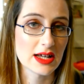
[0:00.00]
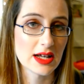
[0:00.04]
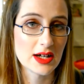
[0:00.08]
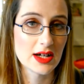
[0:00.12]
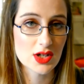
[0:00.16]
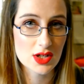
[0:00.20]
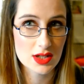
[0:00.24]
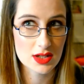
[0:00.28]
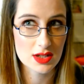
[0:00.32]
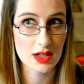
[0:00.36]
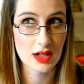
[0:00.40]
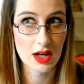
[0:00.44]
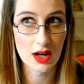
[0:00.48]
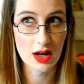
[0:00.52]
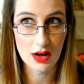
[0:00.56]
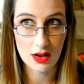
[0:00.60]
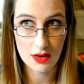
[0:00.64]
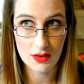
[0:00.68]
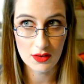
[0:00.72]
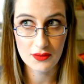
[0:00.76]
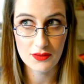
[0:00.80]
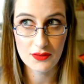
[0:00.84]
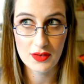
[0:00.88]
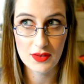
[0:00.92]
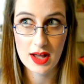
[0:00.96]
I just
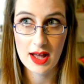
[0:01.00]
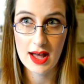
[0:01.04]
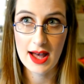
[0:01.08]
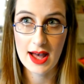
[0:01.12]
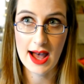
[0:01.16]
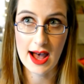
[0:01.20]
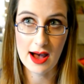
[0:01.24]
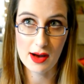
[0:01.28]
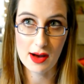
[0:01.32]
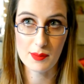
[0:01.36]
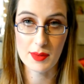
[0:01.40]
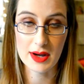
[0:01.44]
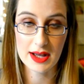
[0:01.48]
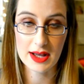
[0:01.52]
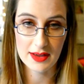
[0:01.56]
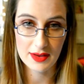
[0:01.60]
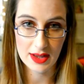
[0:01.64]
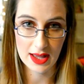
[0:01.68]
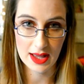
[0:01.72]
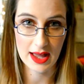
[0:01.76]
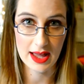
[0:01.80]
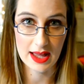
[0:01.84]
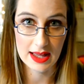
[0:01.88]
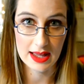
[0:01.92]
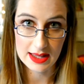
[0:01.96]
love how my
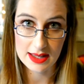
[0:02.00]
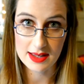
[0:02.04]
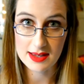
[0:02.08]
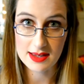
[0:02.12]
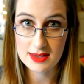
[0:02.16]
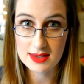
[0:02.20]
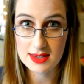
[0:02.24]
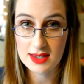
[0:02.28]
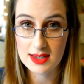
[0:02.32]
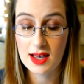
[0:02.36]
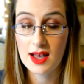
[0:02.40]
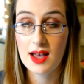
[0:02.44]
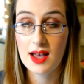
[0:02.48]
hair is.